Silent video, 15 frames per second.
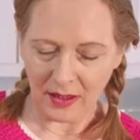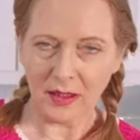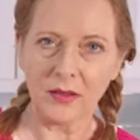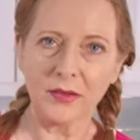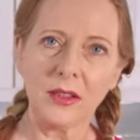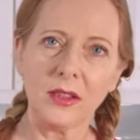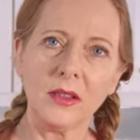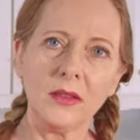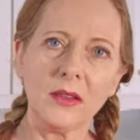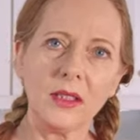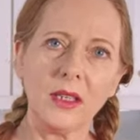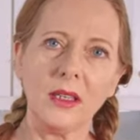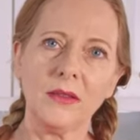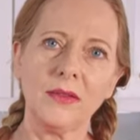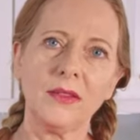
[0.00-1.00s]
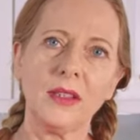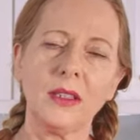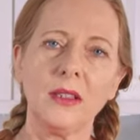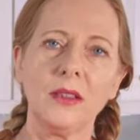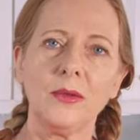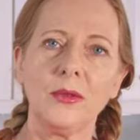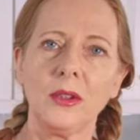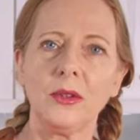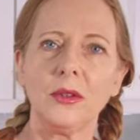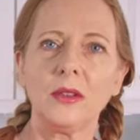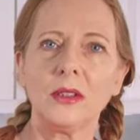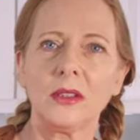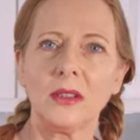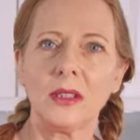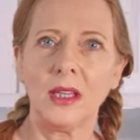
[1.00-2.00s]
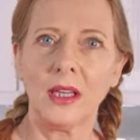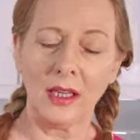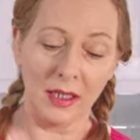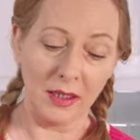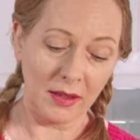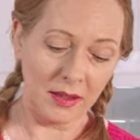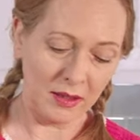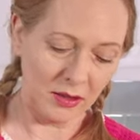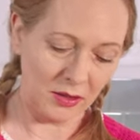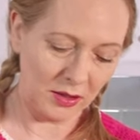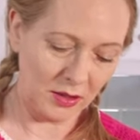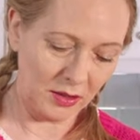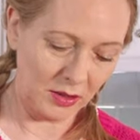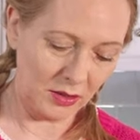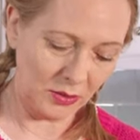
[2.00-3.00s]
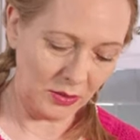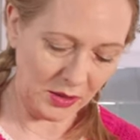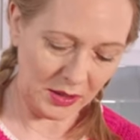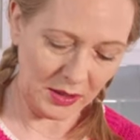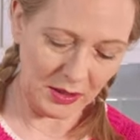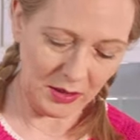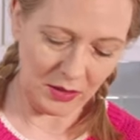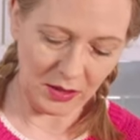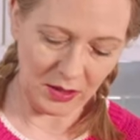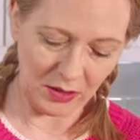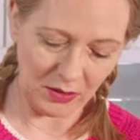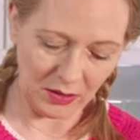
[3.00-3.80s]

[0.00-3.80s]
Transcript: And if you don't have any rolls on hand that you can use here, you can